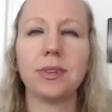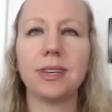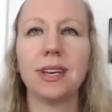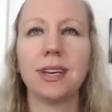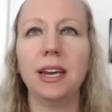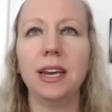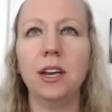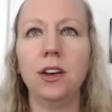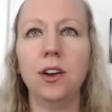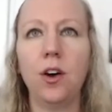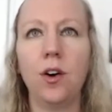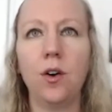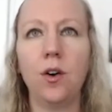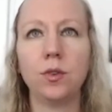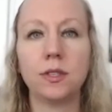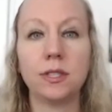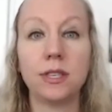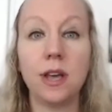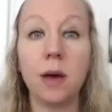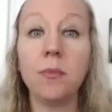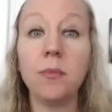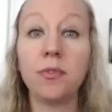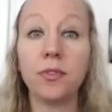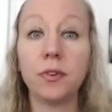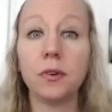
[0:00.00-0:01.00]
You know,
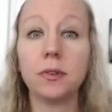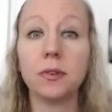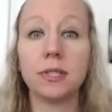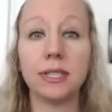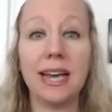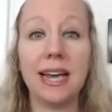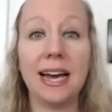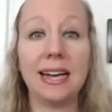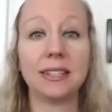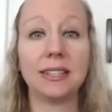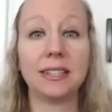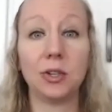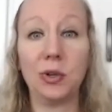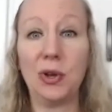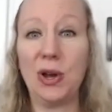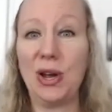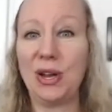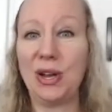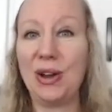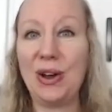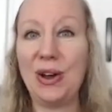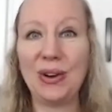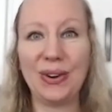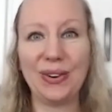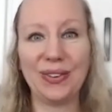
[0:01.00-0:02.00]
some fruits last a lot
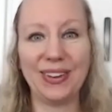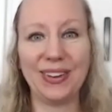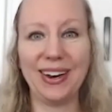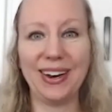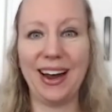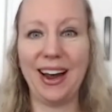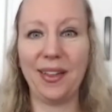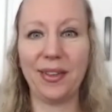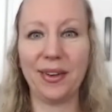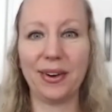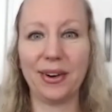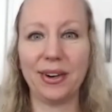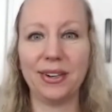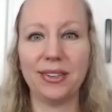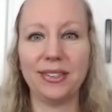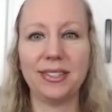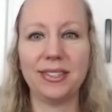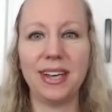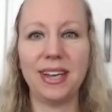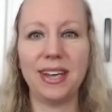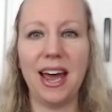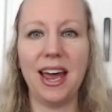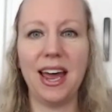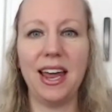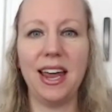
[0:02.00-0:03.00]
longer than others,
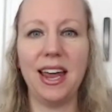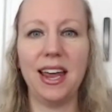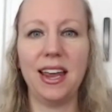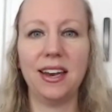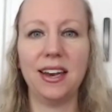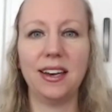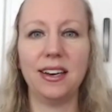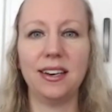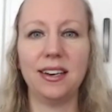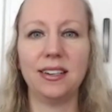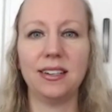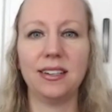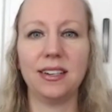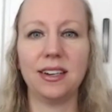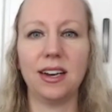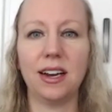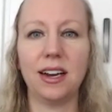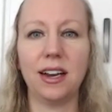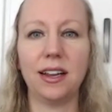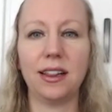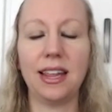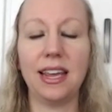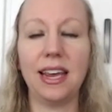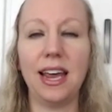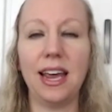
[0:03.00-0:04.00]
and
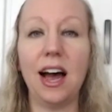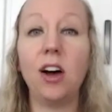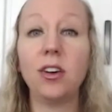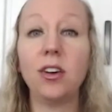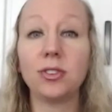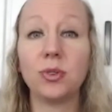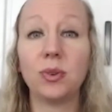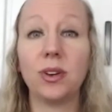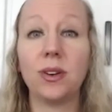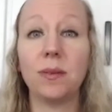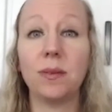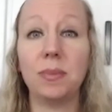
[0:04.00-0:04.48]
they also can